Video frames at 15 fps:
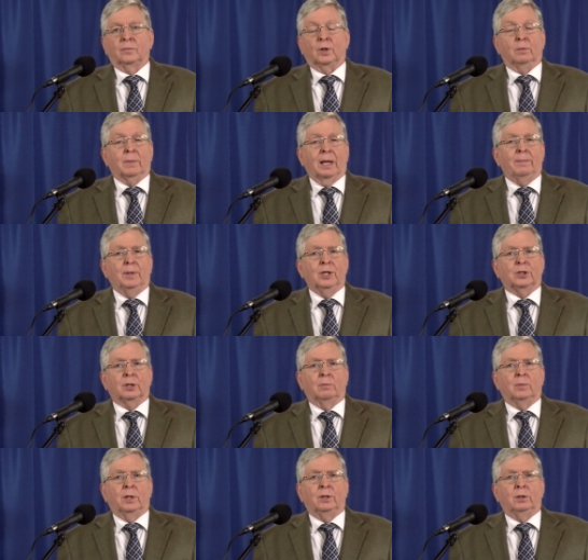There may be
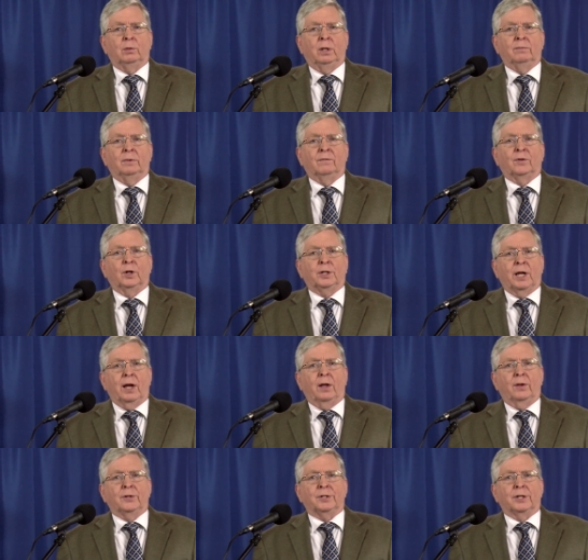someone who even
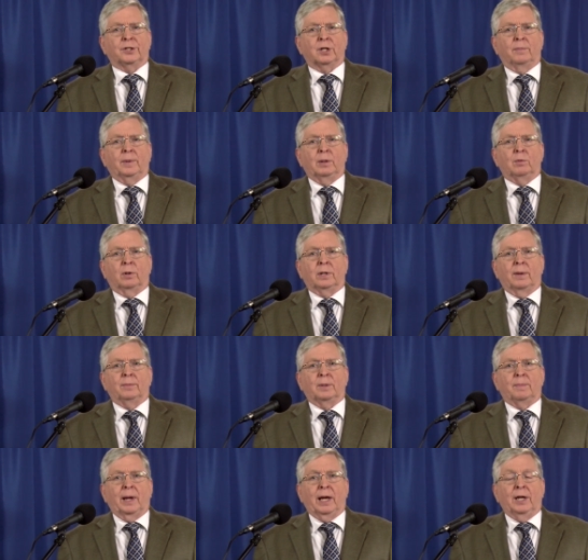foretells that something will
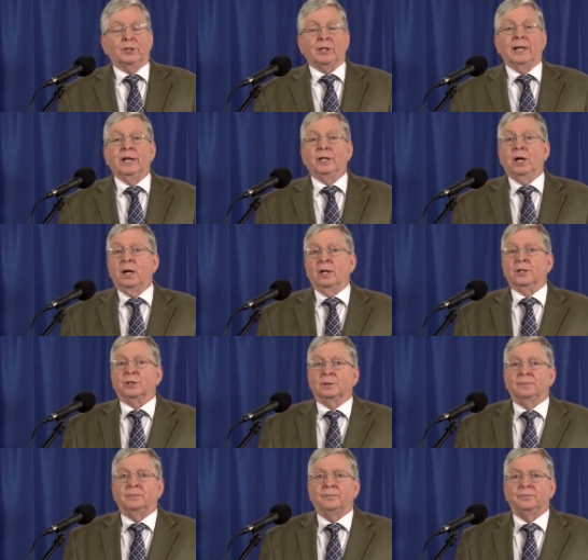come to pass, and it
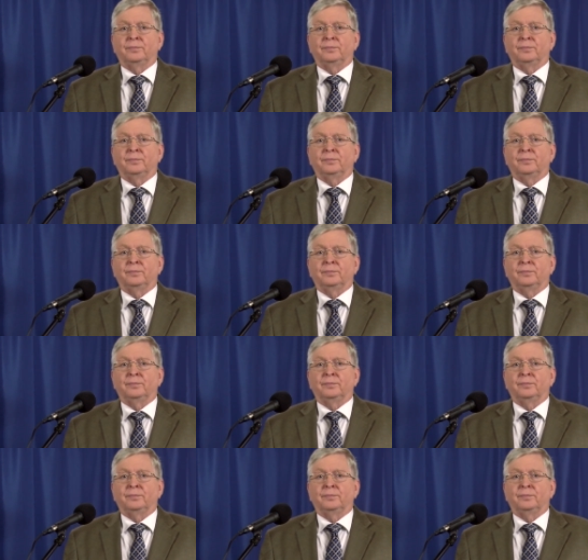does.